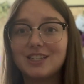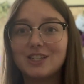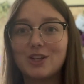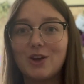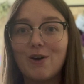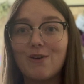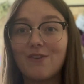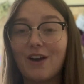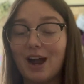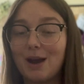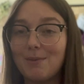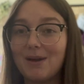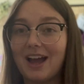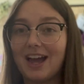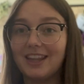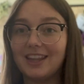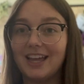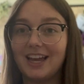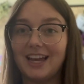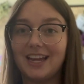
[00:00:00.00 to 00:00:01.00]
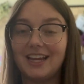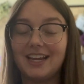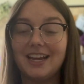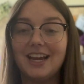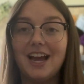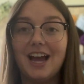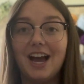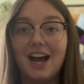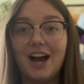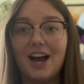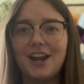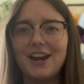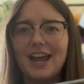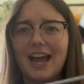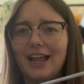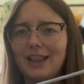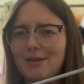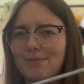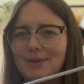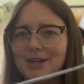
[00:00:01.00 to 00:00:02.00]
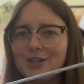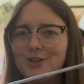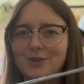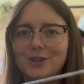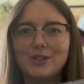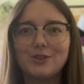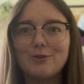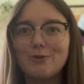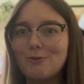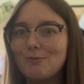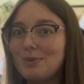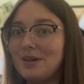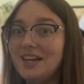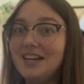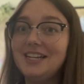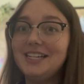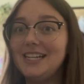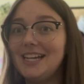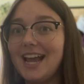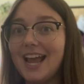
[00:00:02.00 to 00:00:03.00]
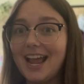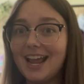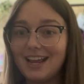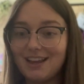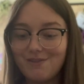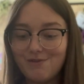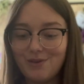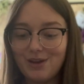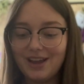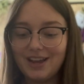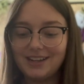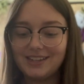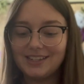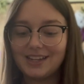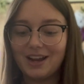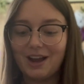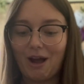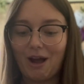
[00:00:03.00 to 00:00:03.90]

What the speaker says: So if I'm at like an elementary school PTA event,